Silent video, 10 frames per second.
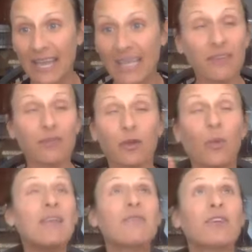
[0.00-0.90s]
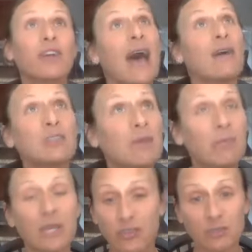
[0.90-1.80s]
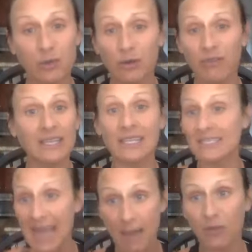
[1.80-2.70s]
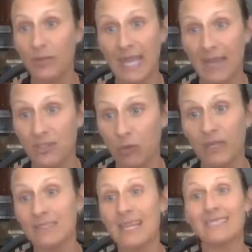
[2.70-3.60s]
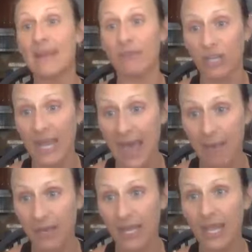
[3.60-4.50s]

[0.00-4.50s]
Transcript: And if you're waiting for your house to be Pinterest perfect, then stop doing that too, because that's never going to happen.